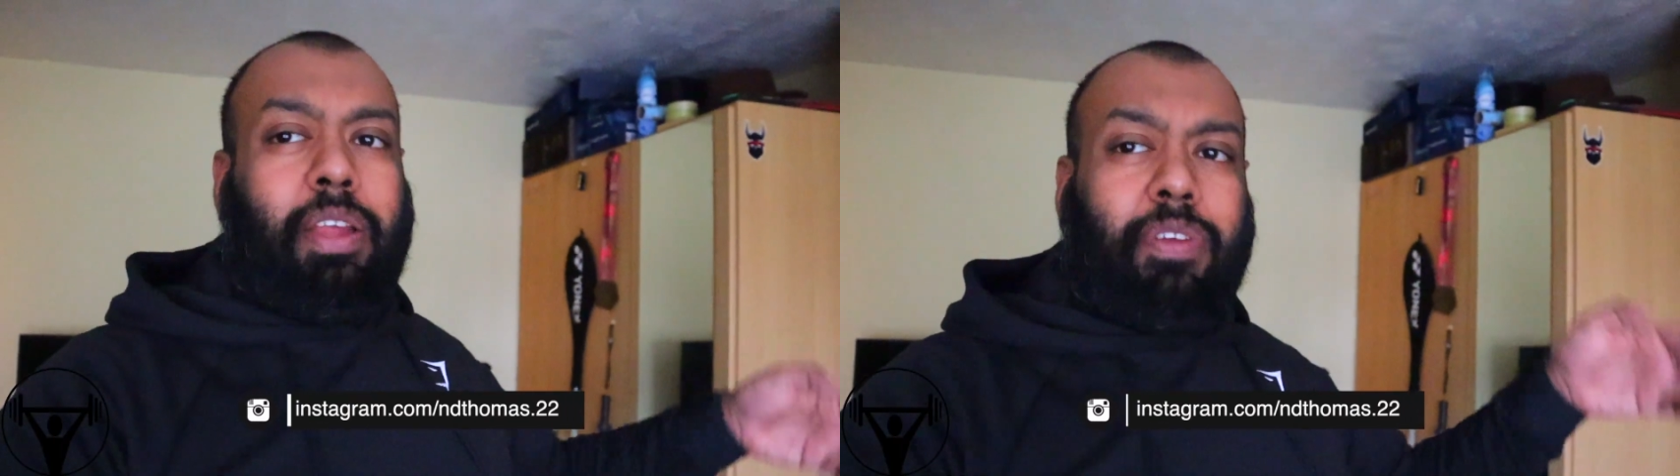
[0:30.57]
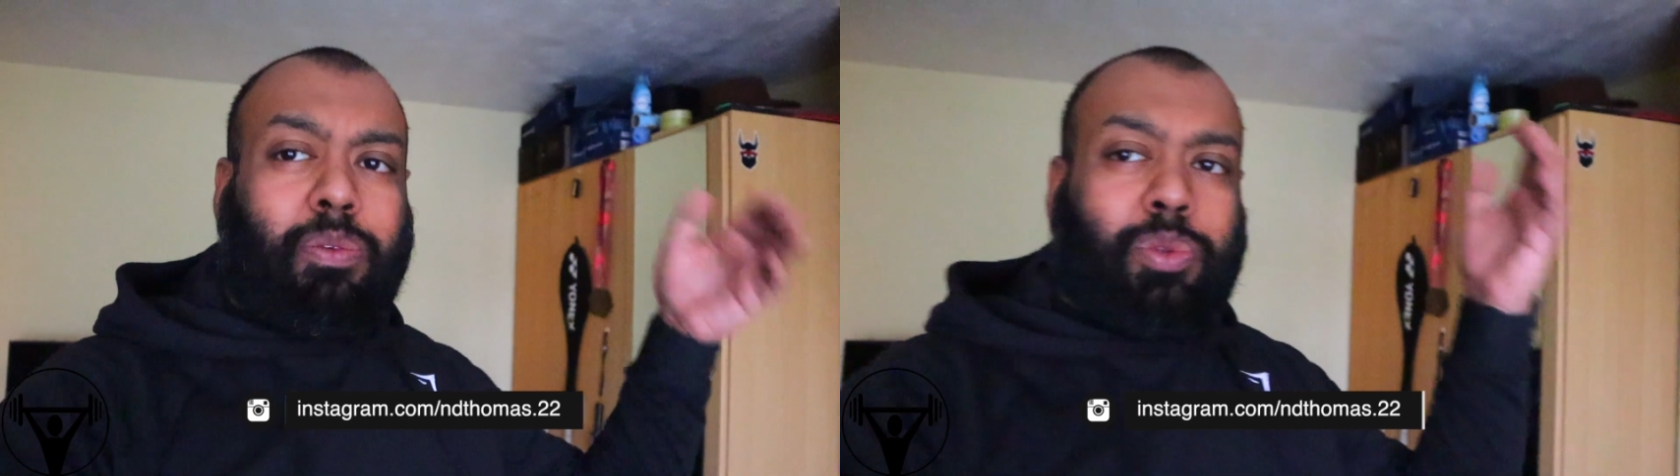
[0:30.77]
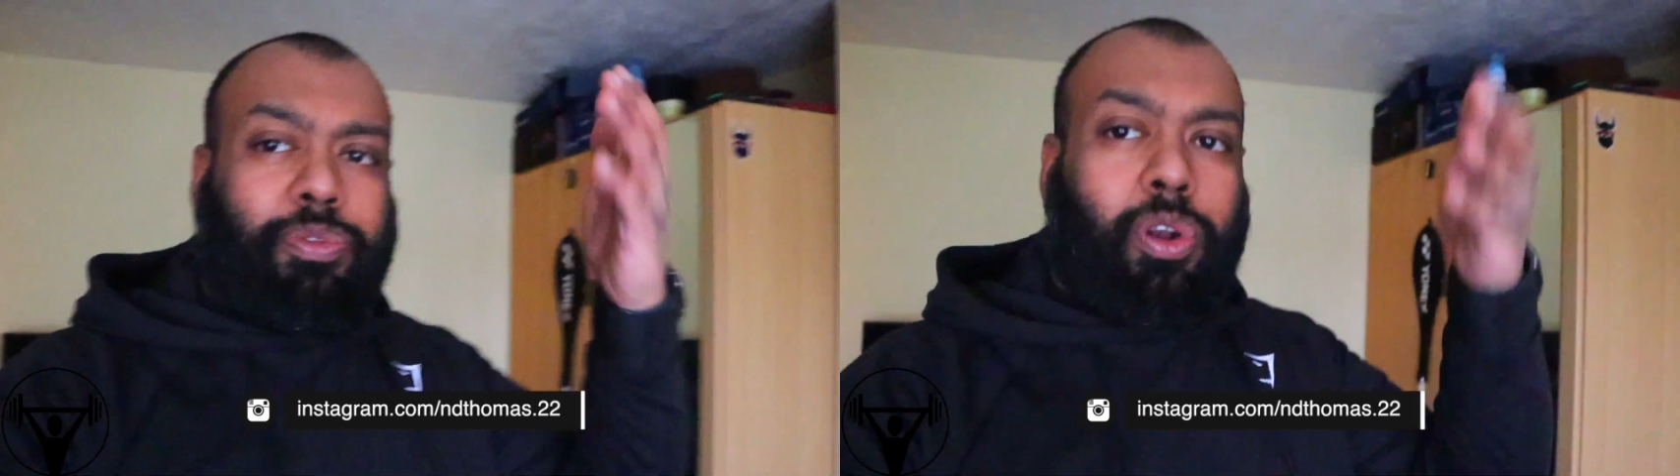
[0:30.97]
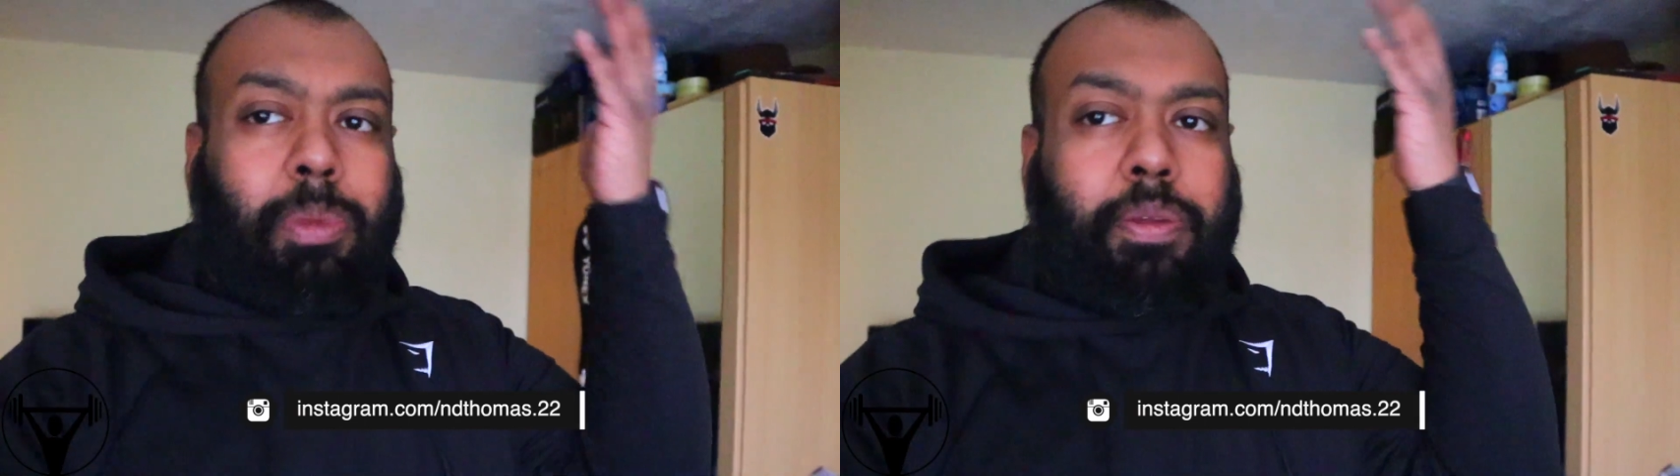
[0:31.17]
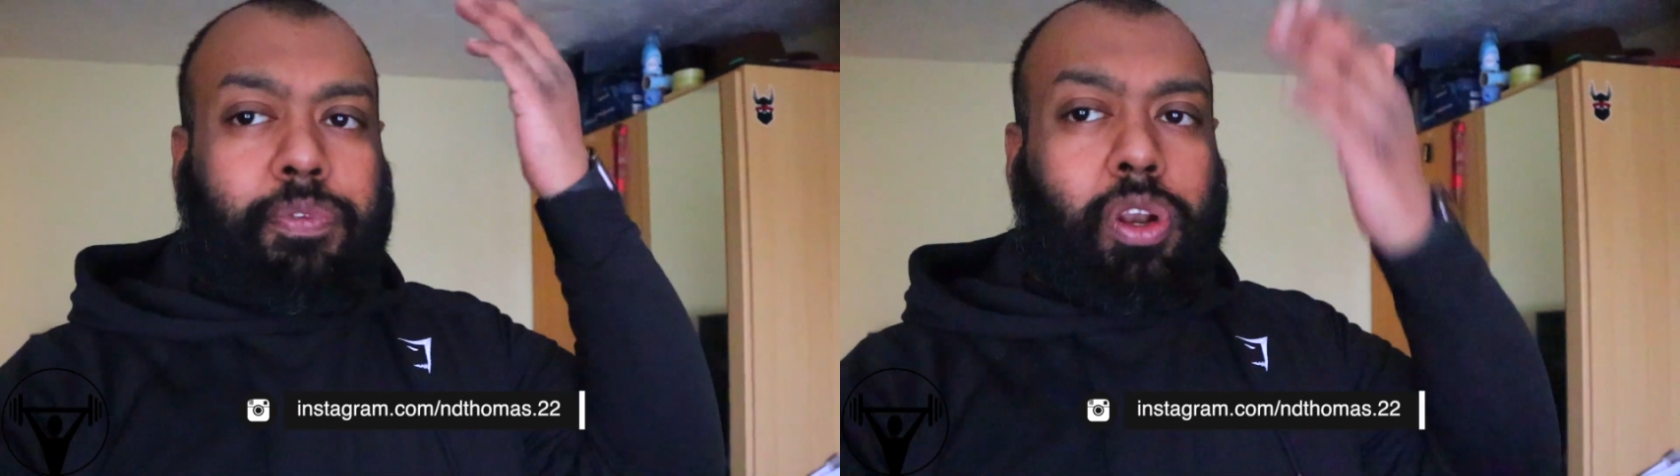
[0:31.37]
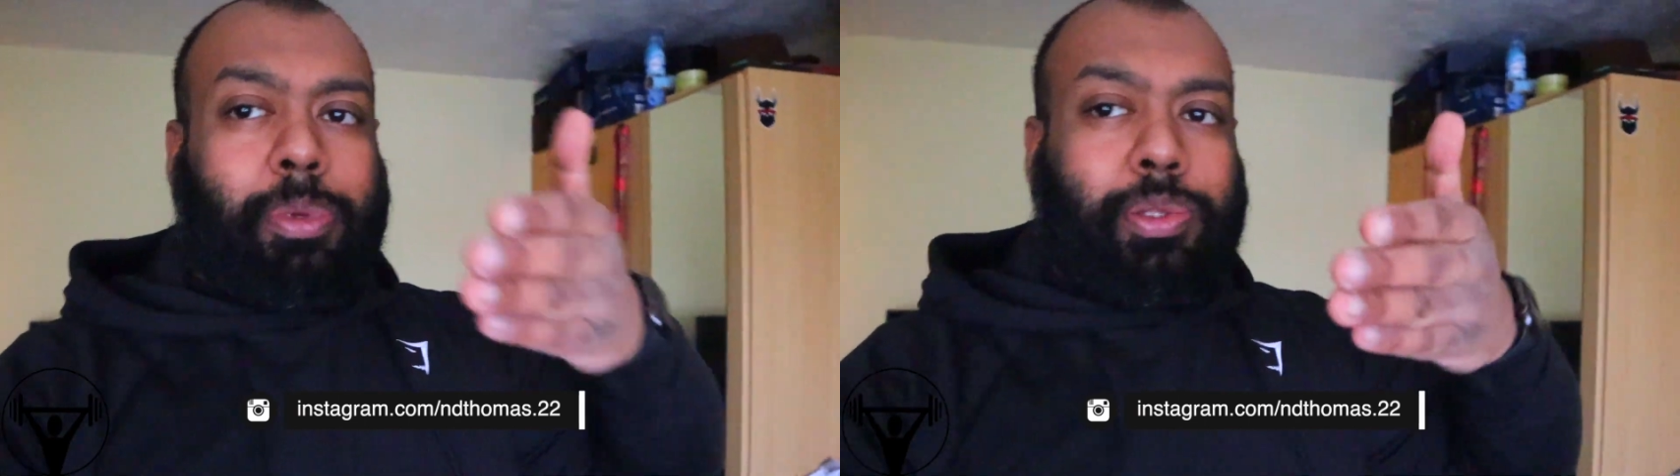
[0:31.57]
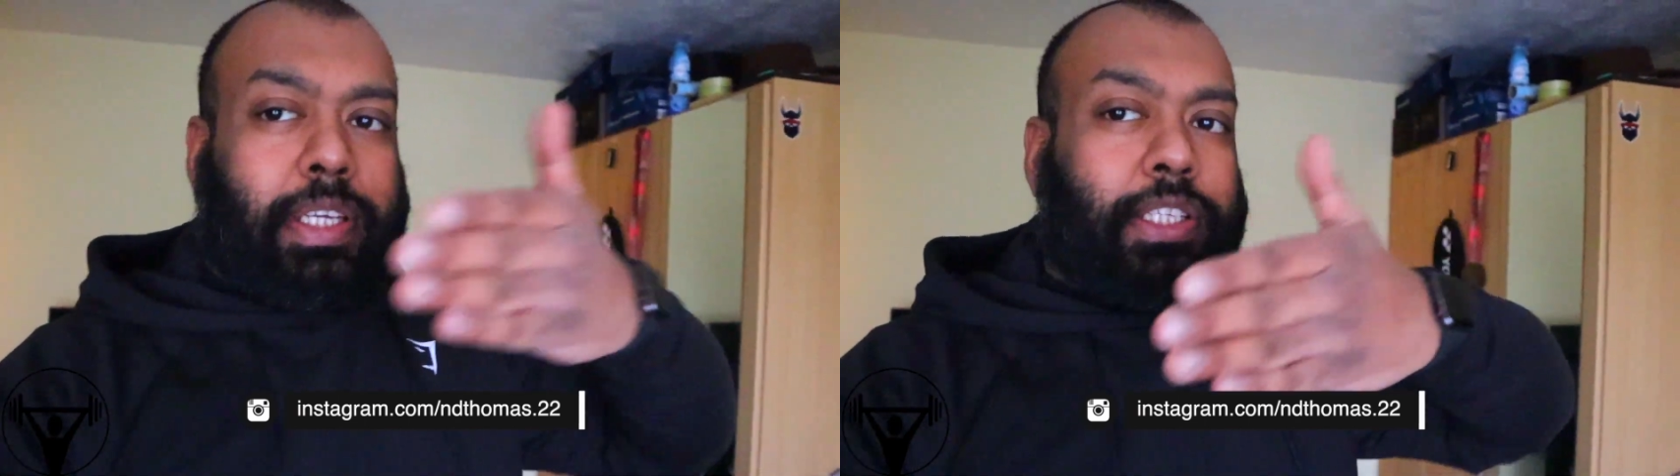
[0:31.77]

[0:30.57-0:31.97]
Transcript: if everyone's following me, follow me on the